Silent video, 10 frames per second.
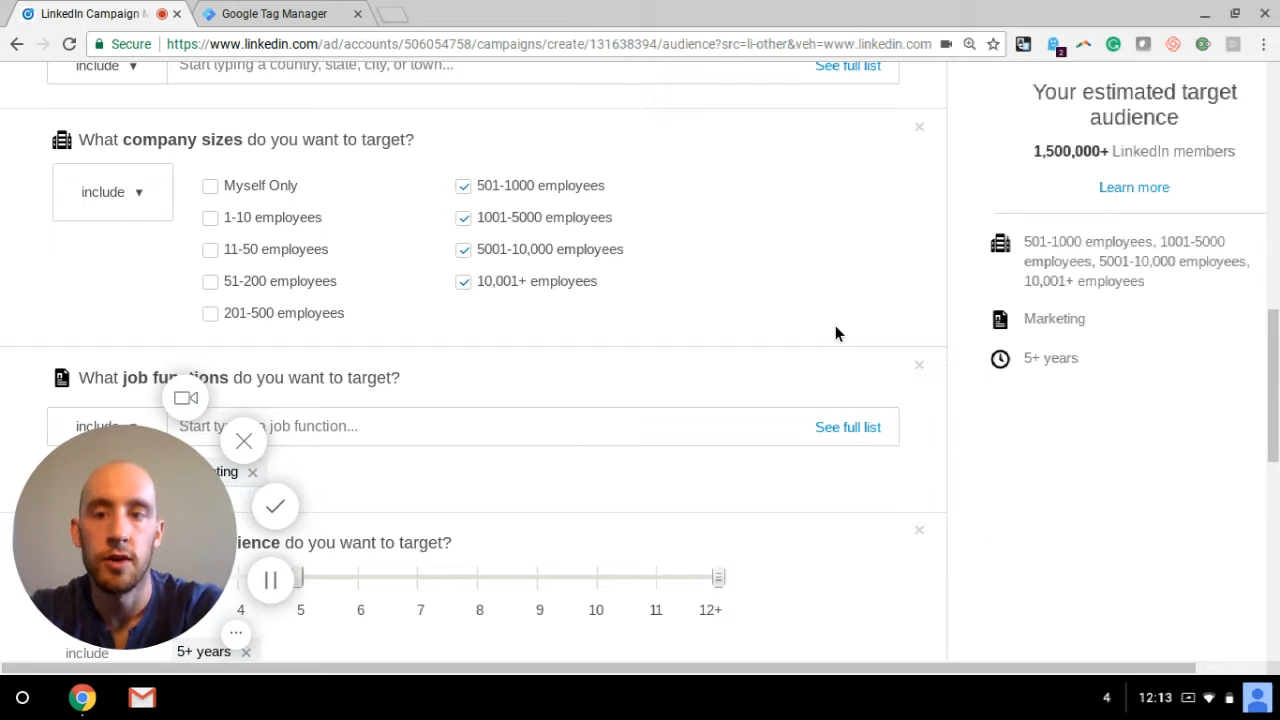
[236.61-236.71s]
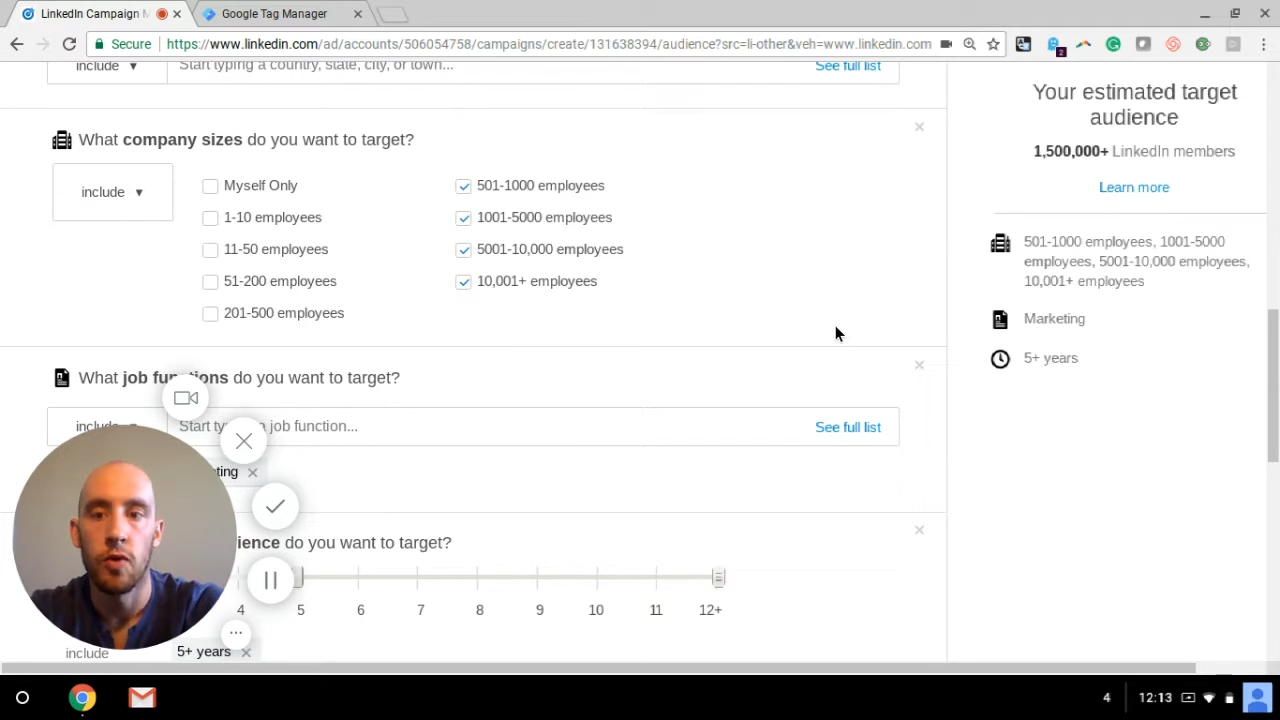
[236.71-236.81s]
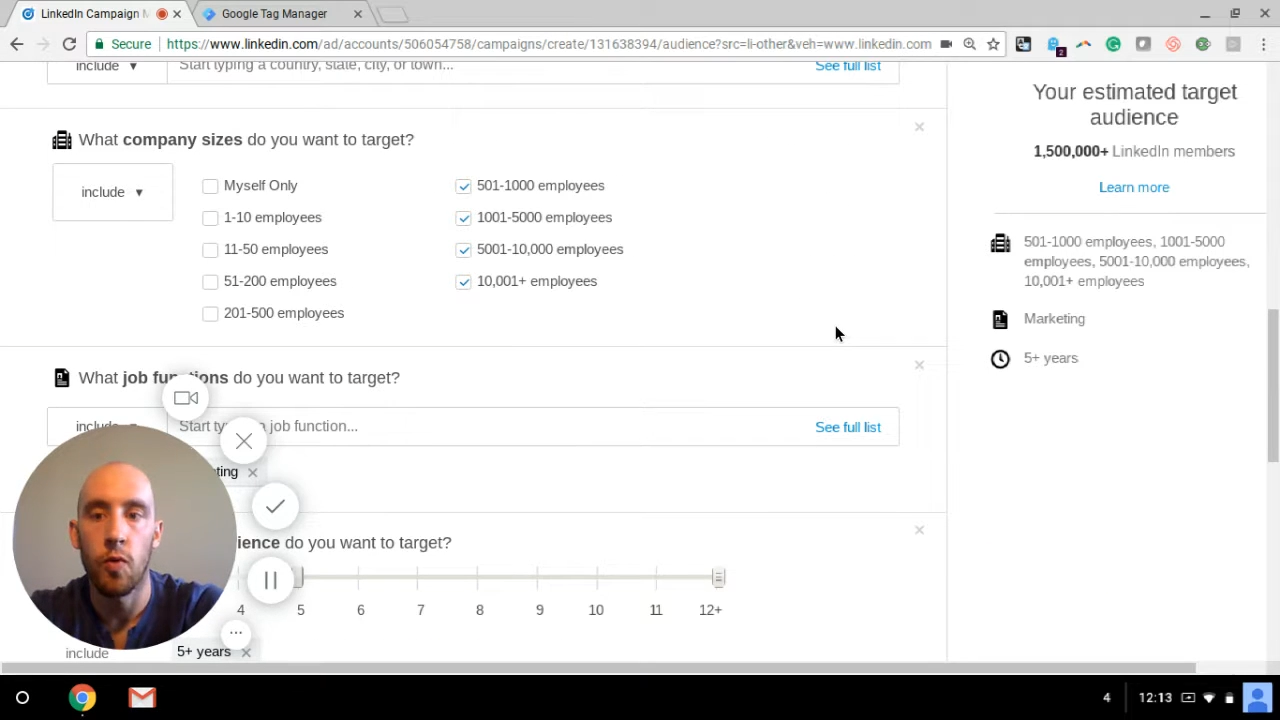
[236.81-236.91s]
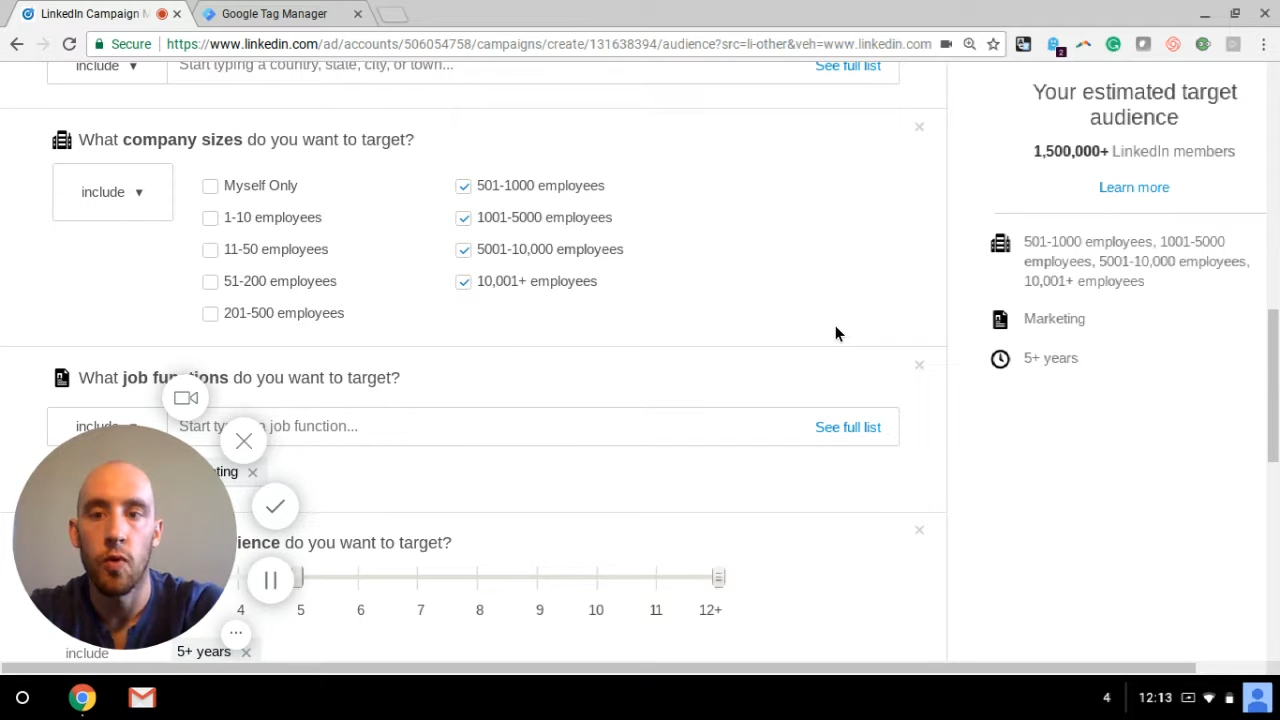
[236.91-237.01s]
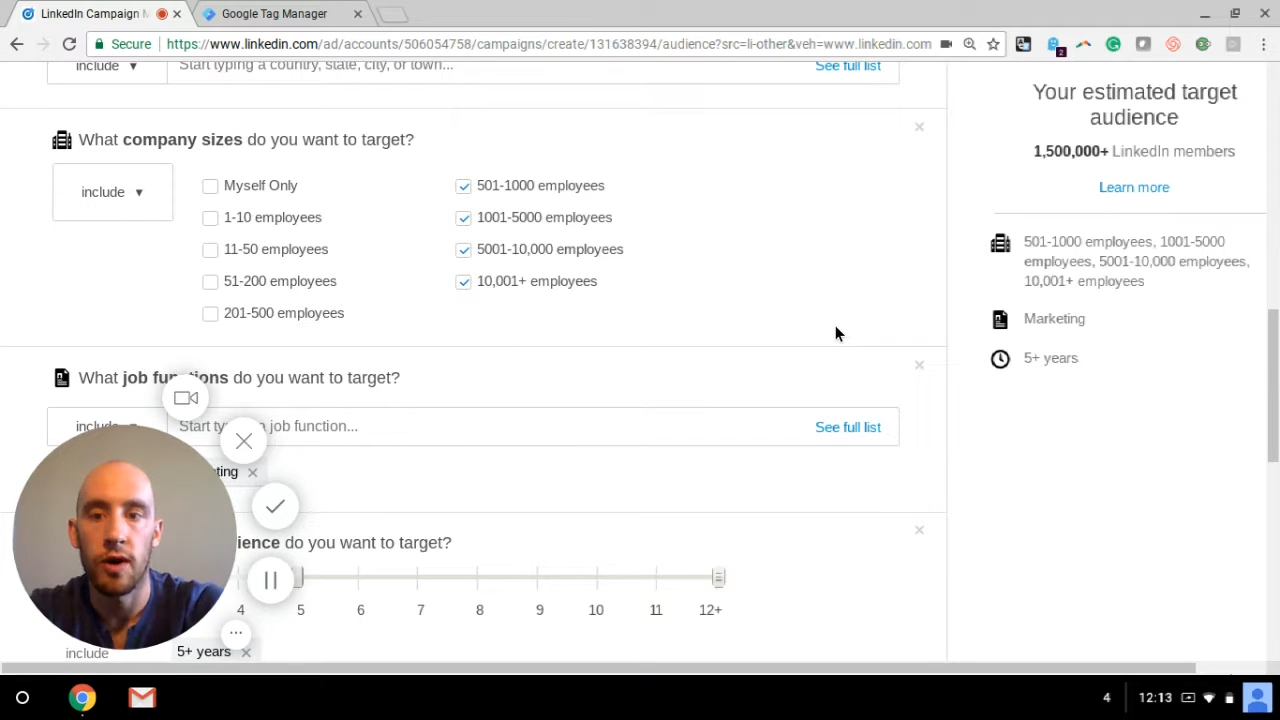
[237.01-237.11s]

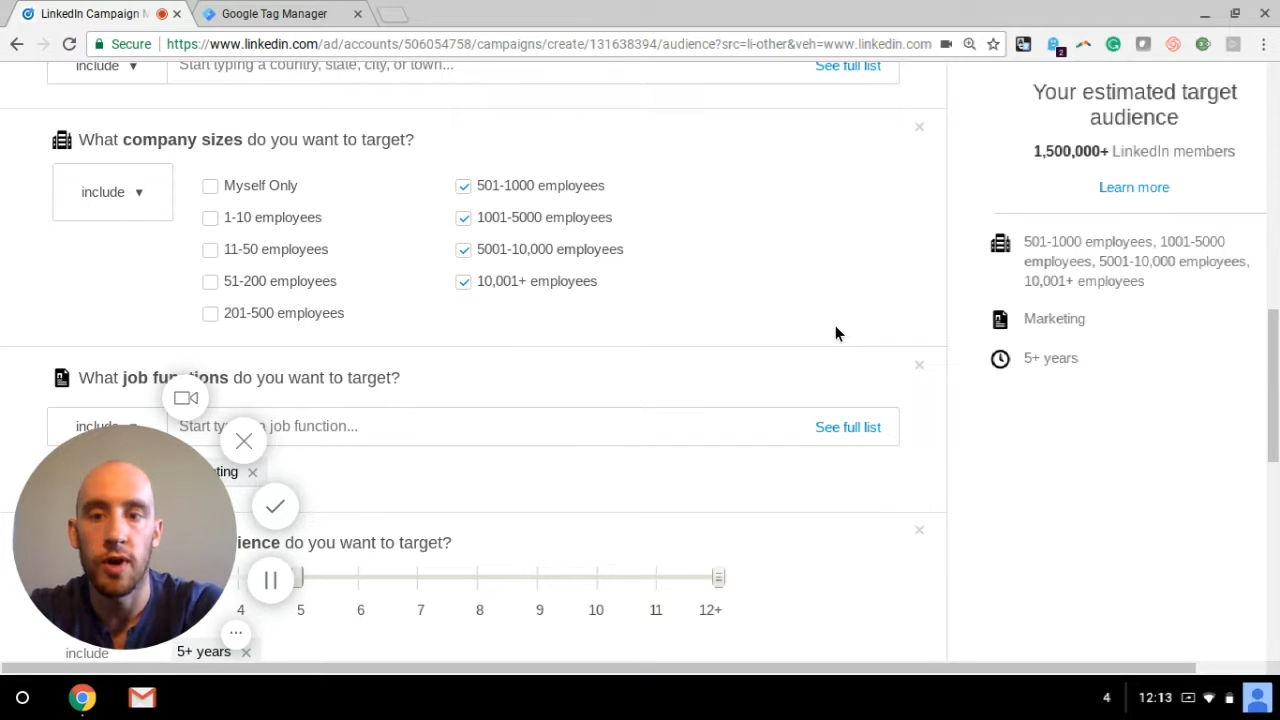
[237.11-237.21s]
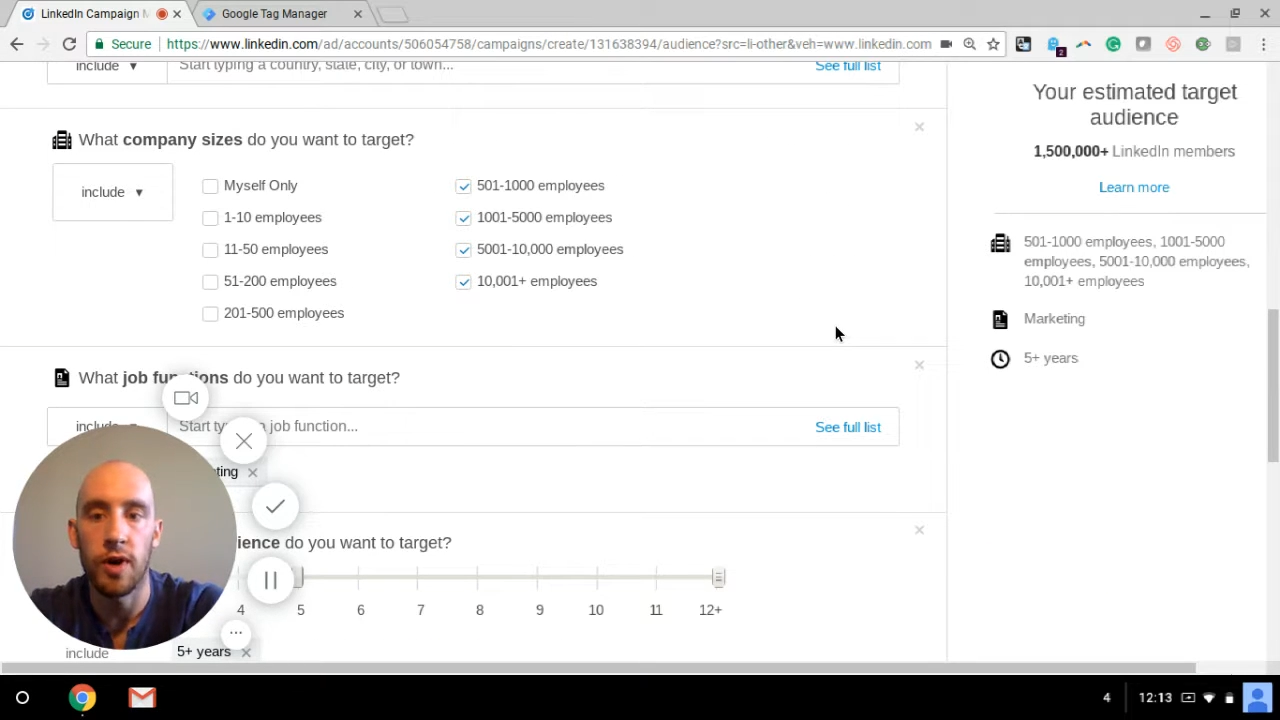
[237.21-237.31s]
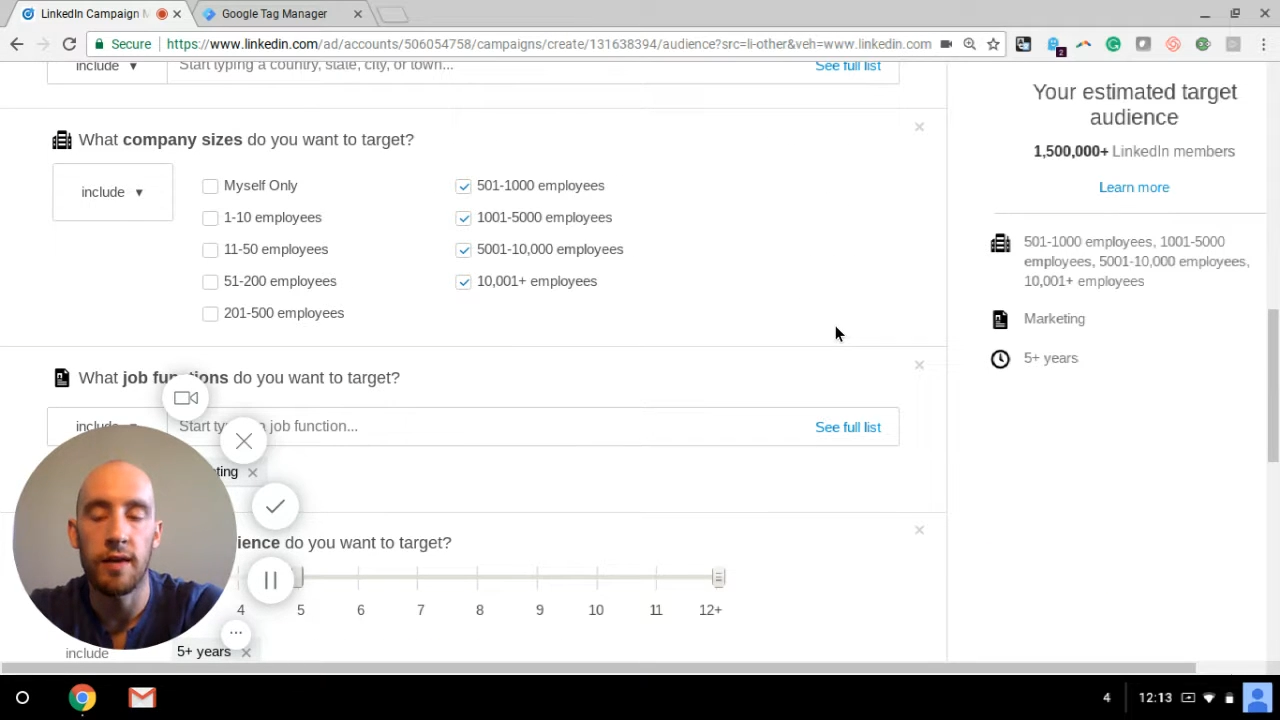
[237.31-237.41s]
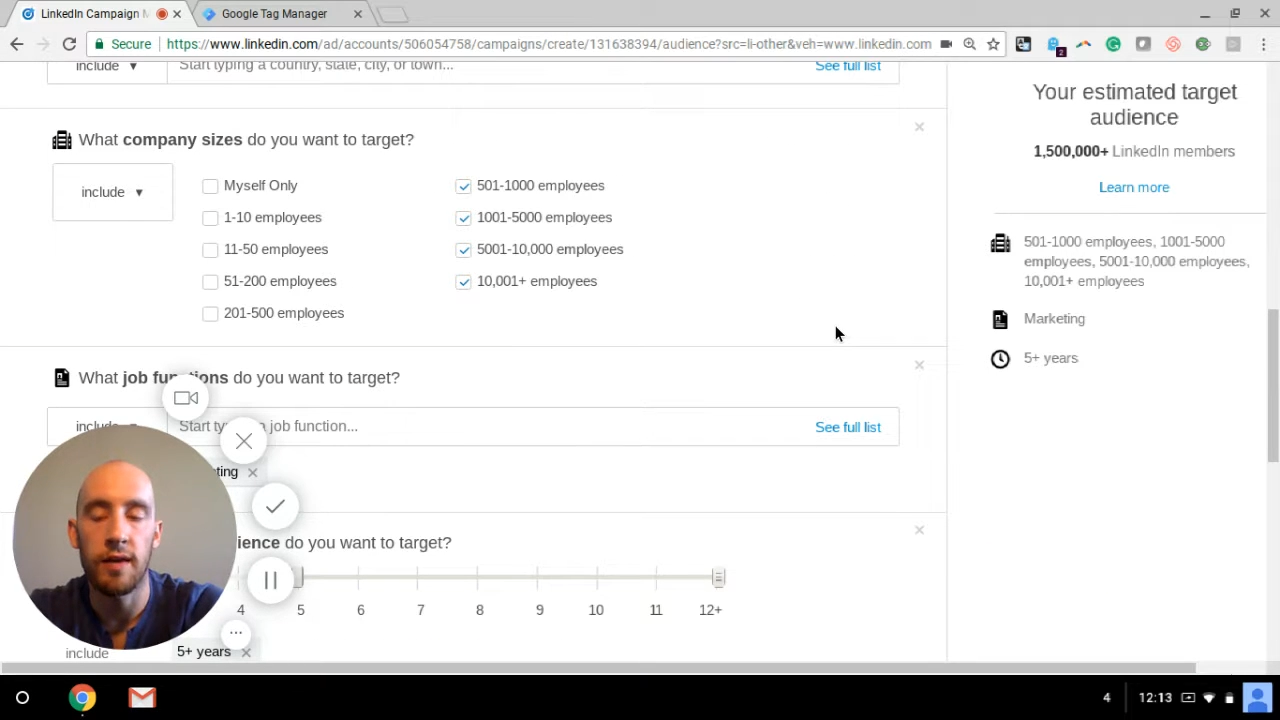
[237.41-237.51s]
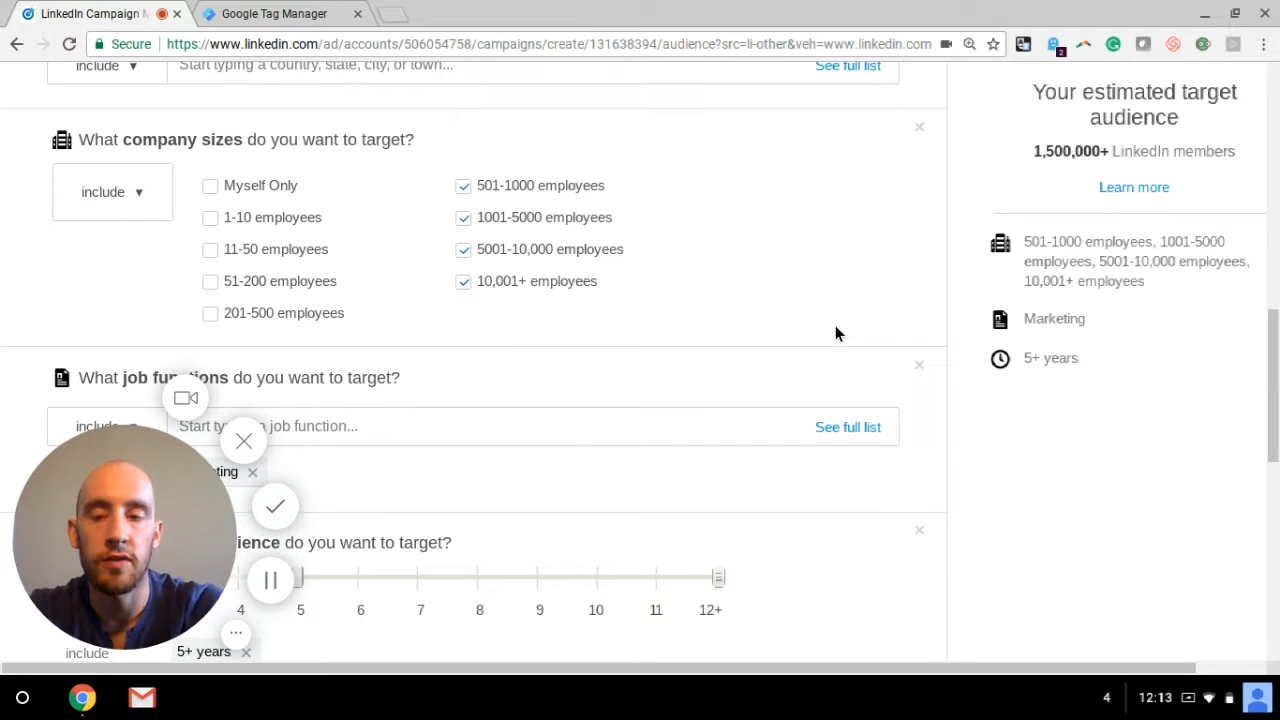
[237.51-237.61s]
where we're
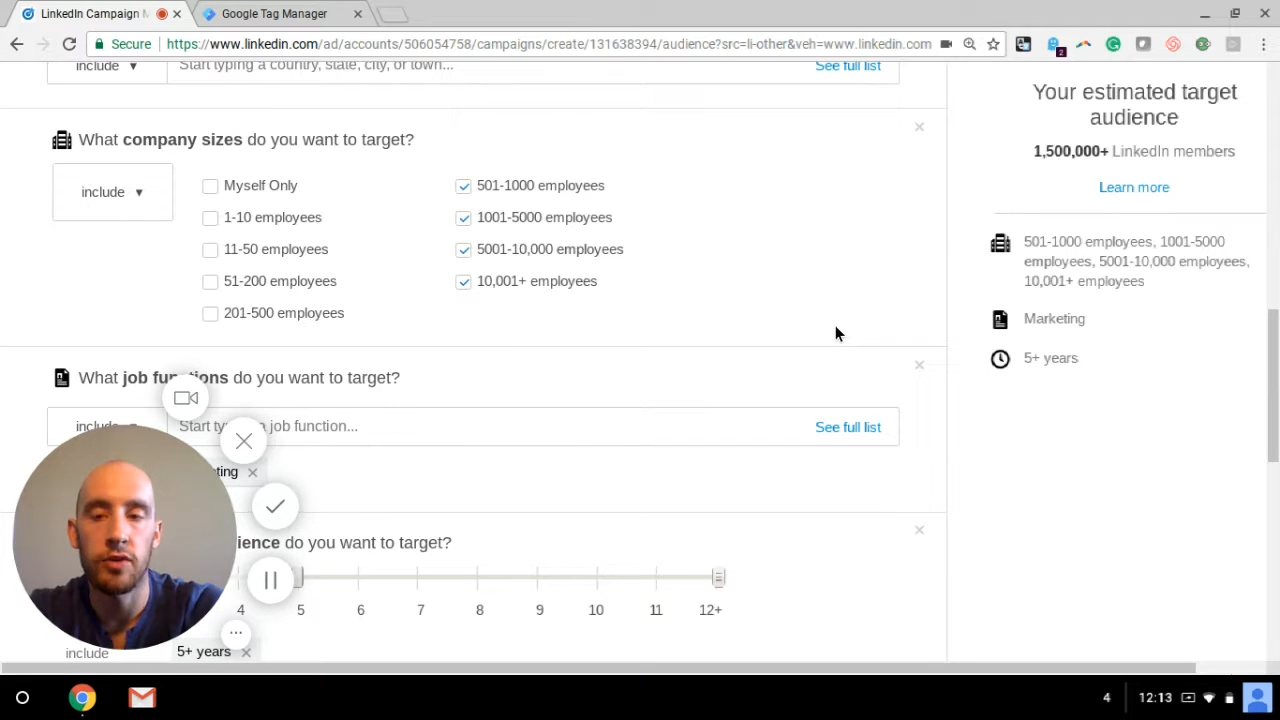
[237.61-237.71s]
not even